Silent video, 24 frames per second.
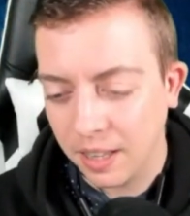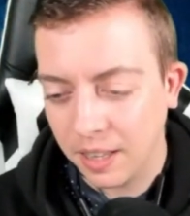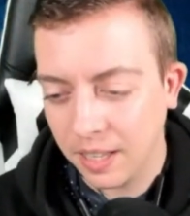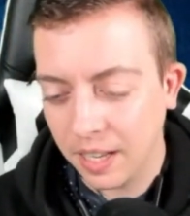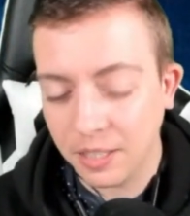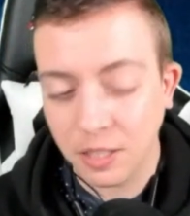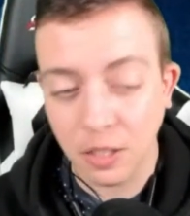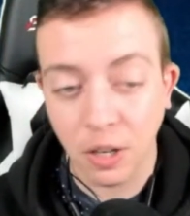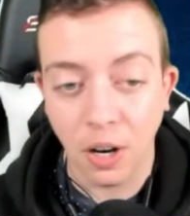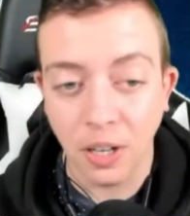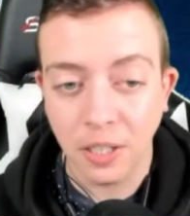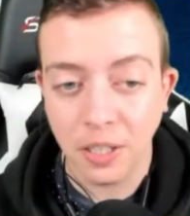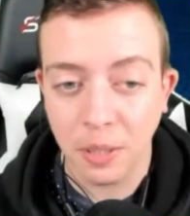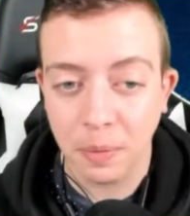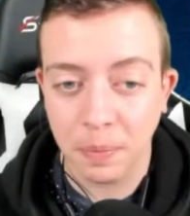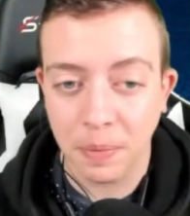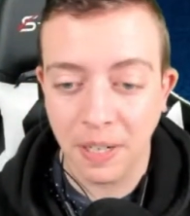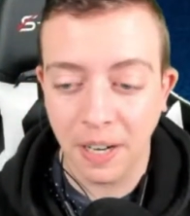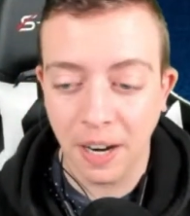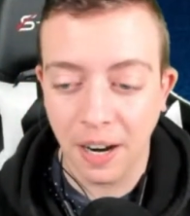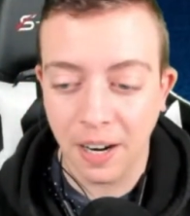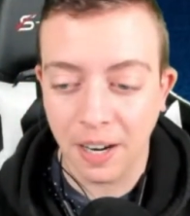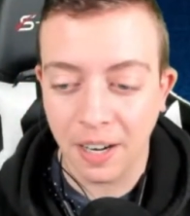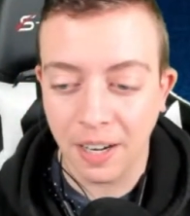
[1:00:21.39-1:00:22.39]
That's awesome.
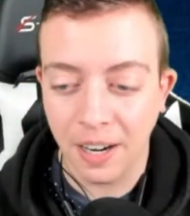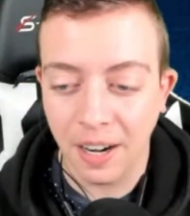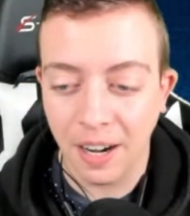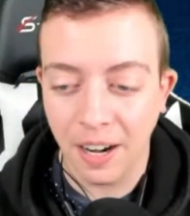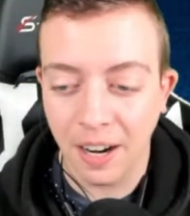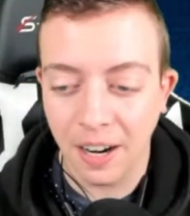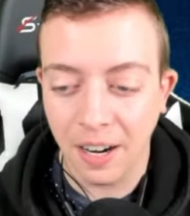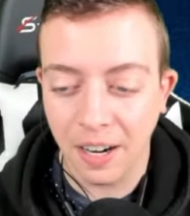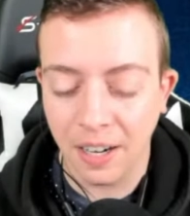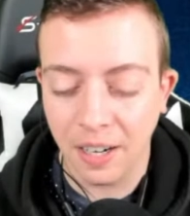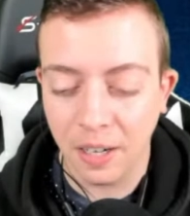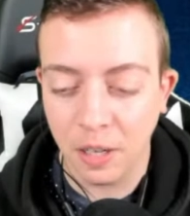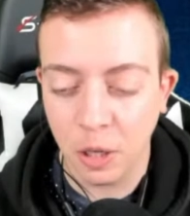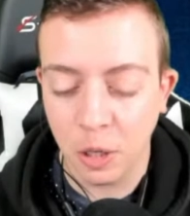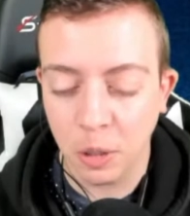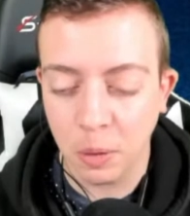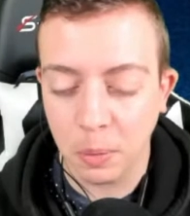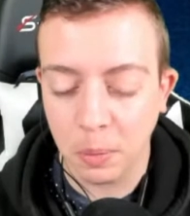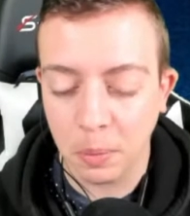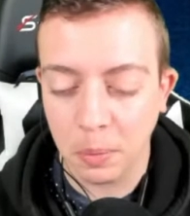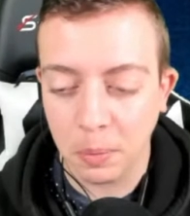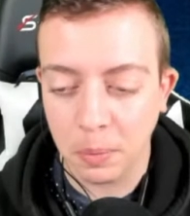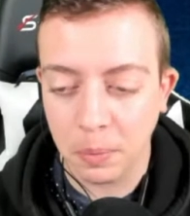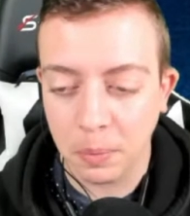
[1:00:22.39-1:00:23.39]
Yeah. Uh,
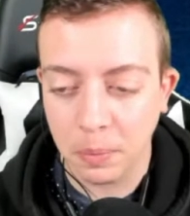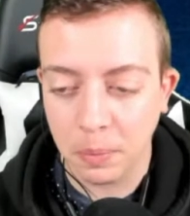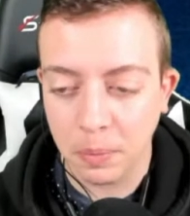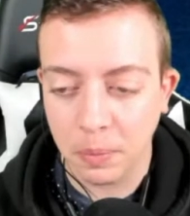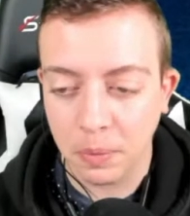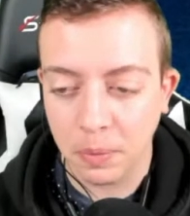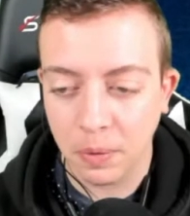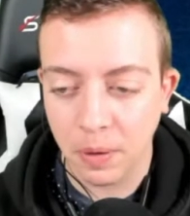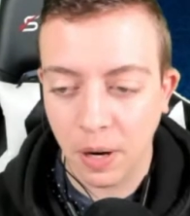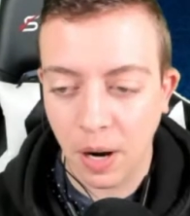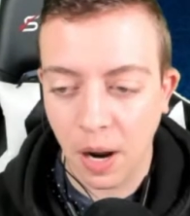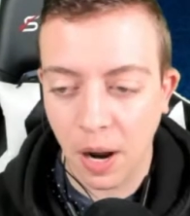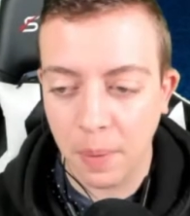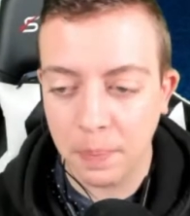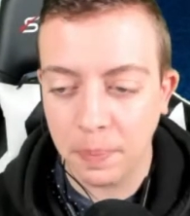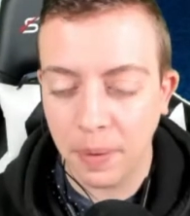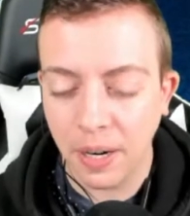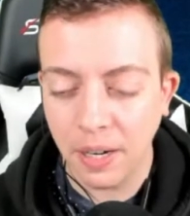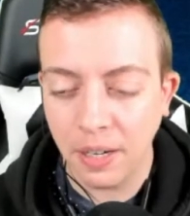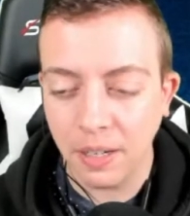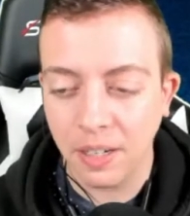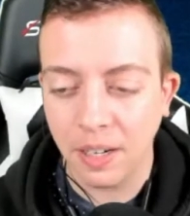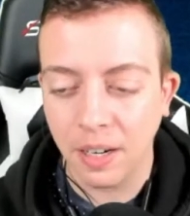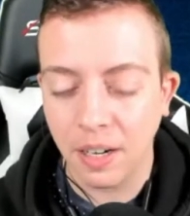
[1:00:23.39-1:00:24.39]
I
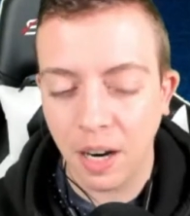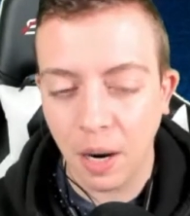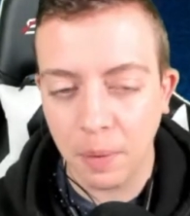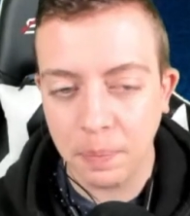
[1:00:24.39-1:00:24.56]
might